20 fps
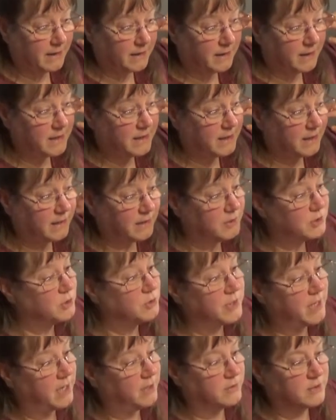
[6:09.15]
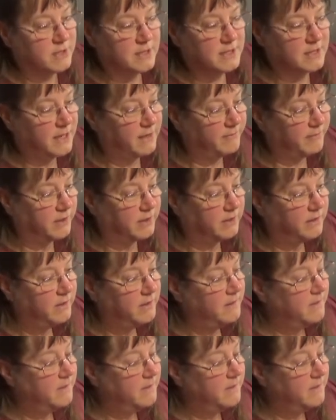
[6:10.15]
in I think 2007,